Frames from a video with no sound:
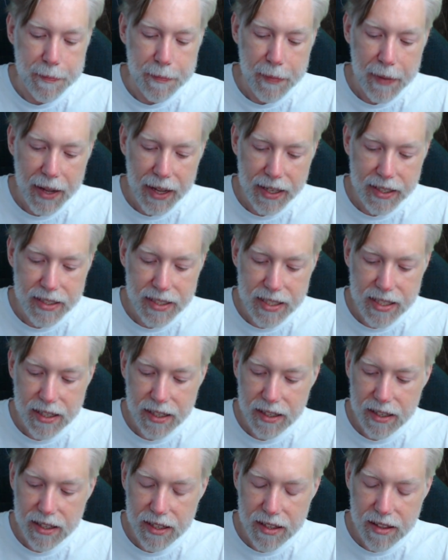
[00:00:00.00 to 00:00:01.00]
and
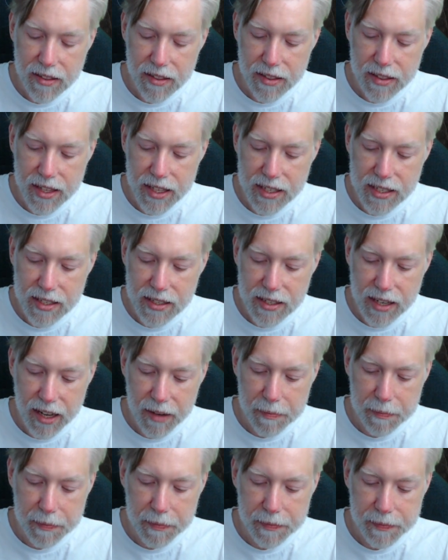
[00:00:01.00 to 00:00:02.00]
this is
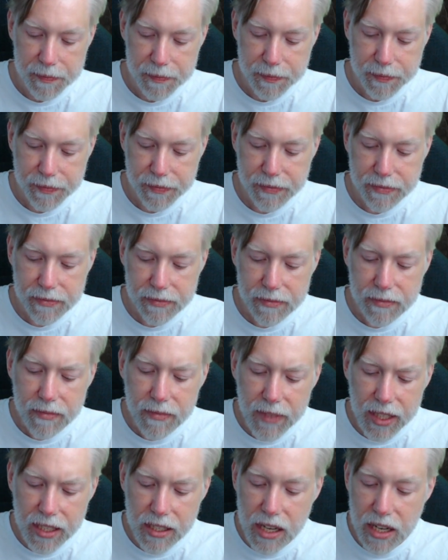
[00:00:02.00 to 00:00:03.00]

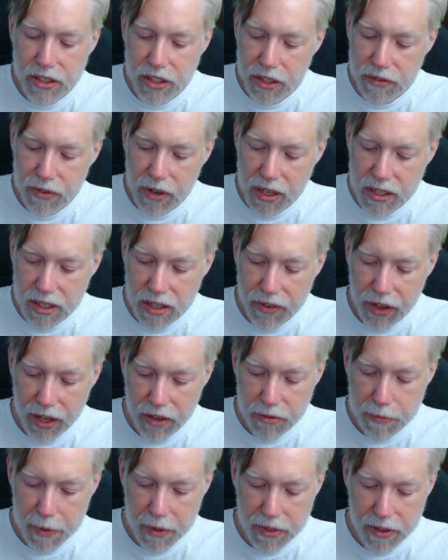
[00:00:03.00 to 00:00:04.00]
actually advice that I've had
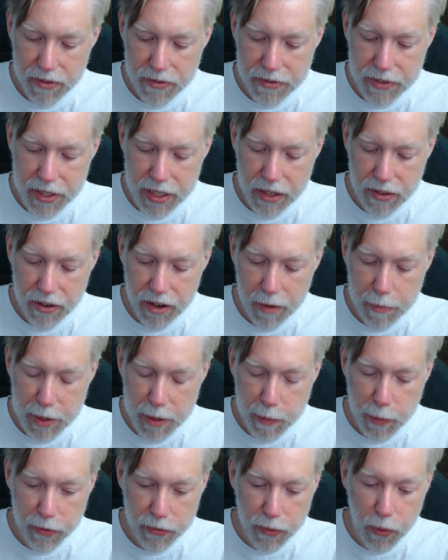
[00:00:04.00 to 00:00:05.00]
from a
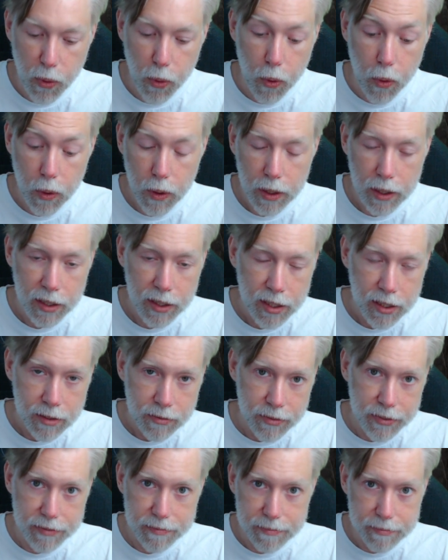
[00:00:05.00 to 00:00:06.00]
physiotherapist before
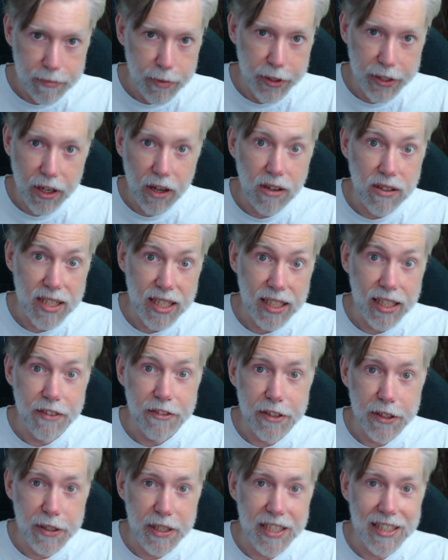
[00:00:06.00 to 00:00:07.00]
regarding if
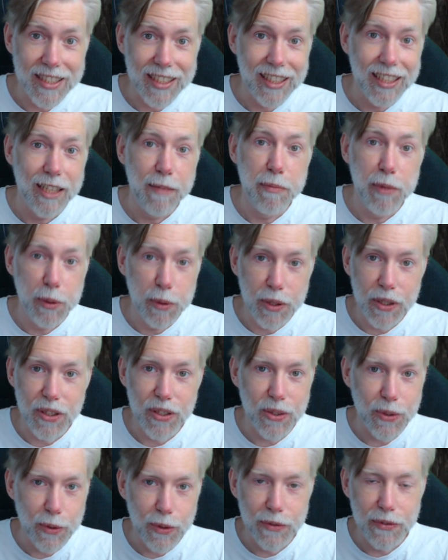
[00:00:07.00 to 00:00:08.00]
you need to clear
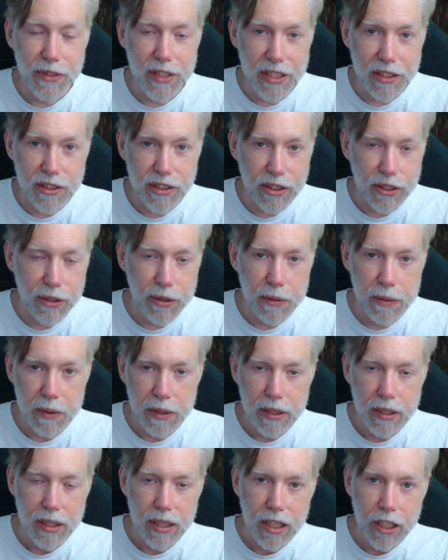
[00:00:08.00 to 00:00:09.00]
mucus or if you need to
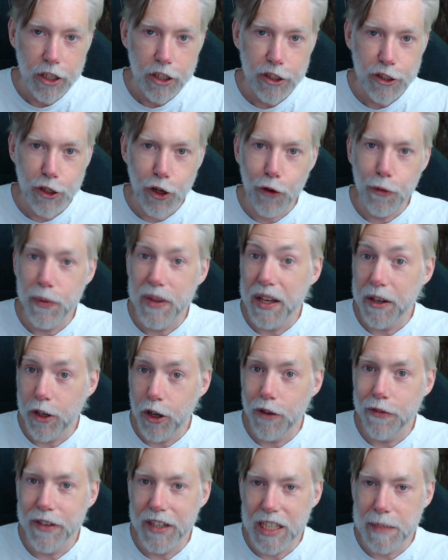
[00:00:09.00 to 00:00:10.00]
cough without
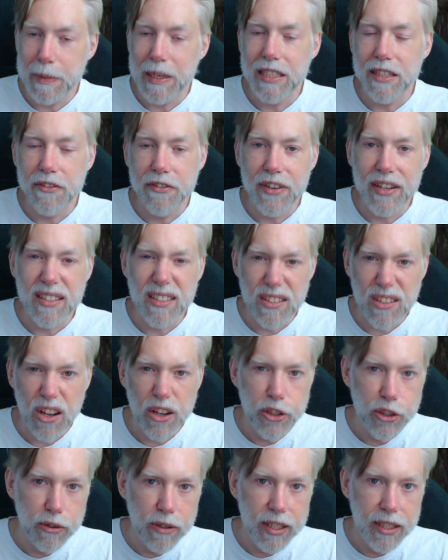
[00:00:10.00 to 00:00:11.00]
coughing, especially if you've had
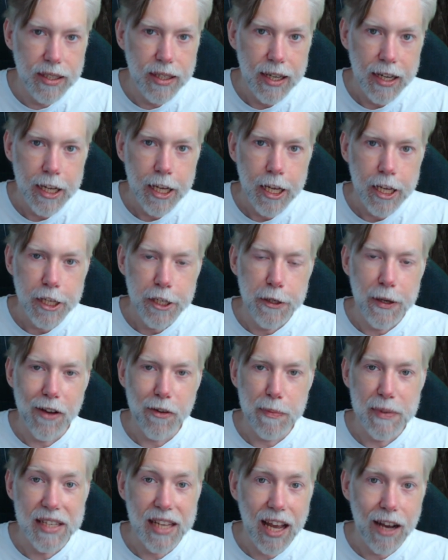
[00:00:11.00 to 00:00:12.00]
surgery. You have to
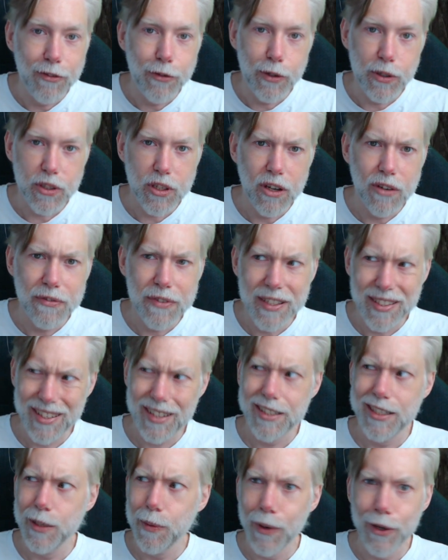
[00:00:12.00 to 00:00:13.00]
be careful because coughing is
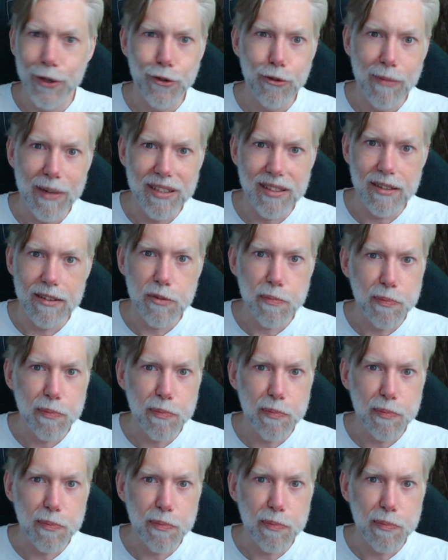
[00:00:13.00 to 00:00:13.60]
actually quite a traumatic